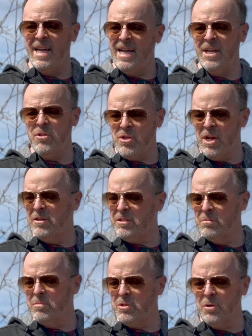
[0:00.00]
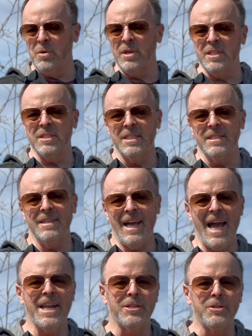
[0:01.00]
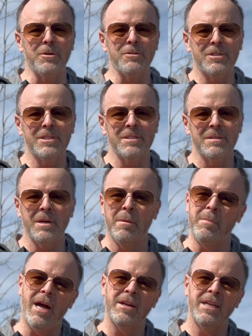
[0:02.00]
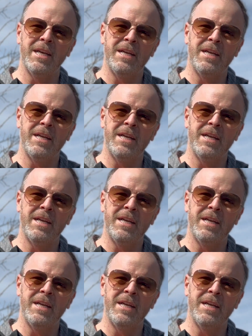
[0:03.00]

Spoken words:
and share some stories and anecdotes about